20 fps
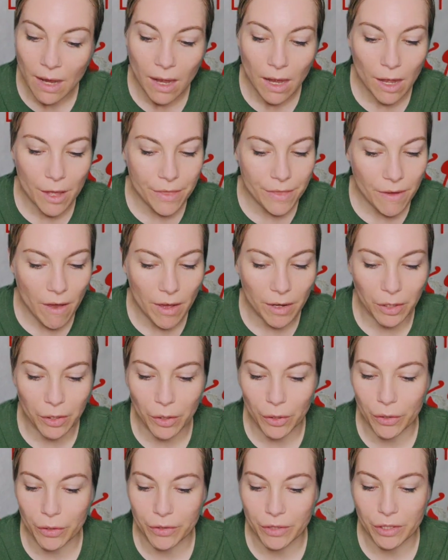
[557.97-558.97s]
A thought
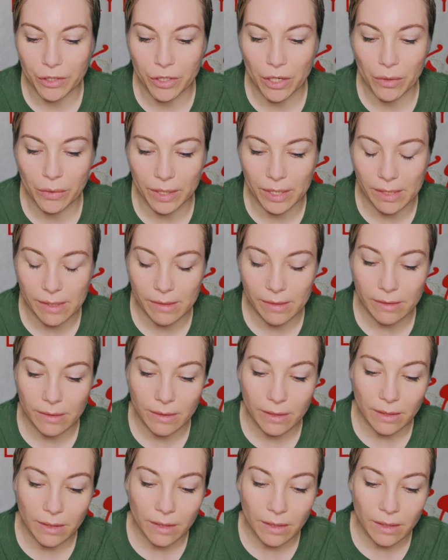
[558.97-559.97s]
occurred to Jonas.
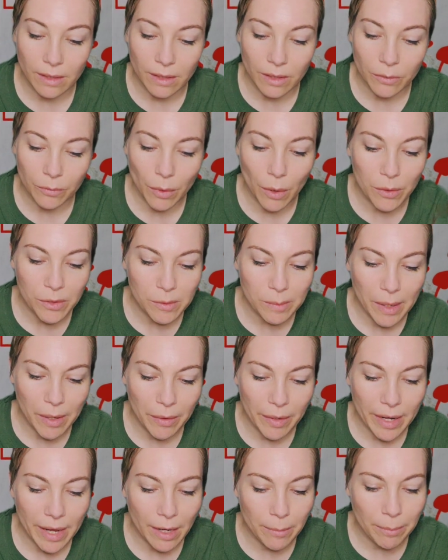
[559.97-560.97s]

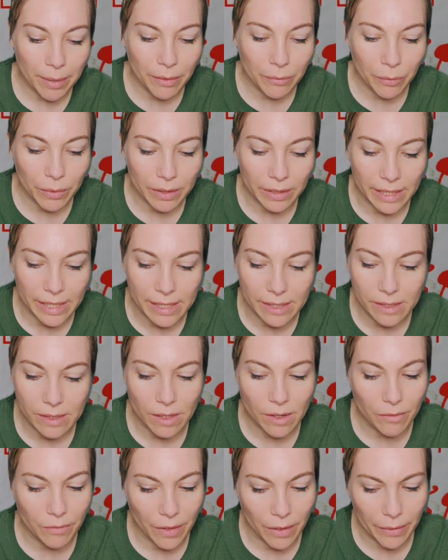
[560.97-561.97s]
Rosemary had been
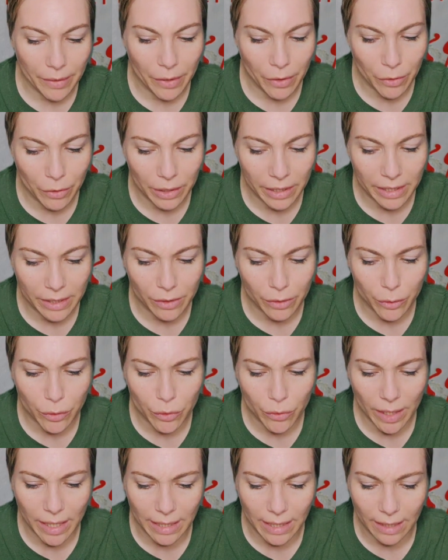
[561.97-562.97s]
released very early in her
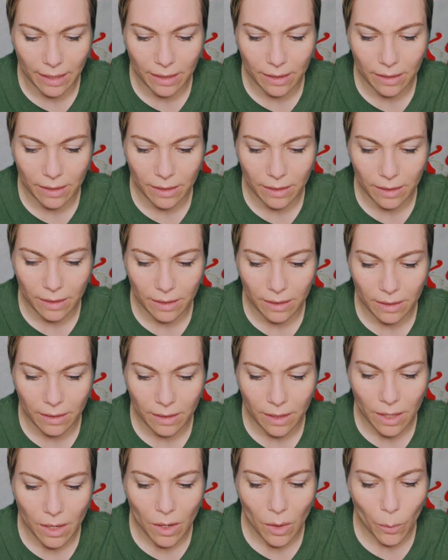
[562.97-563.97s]
training.
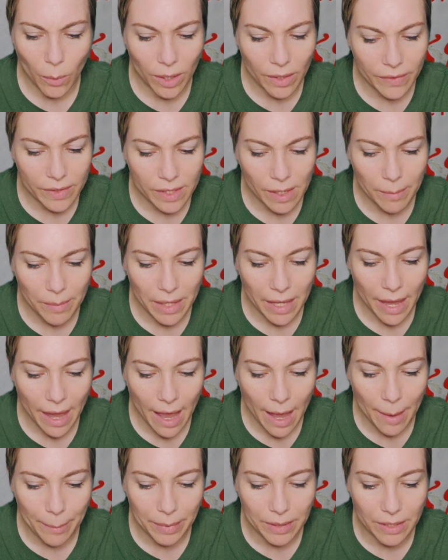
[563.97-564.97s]
What if something
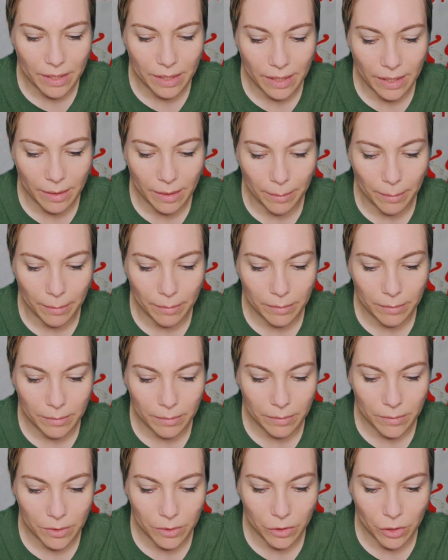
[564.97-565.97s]
happened to him,
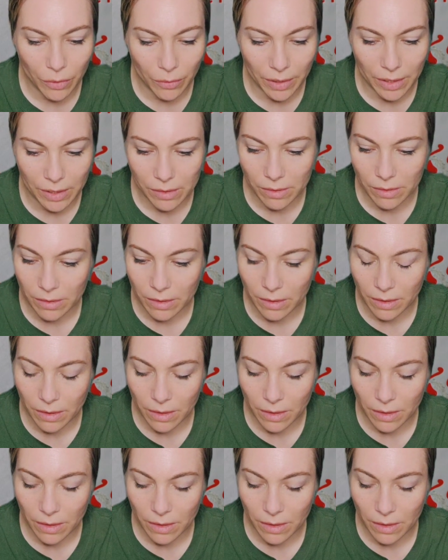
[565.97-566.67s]
Jonas?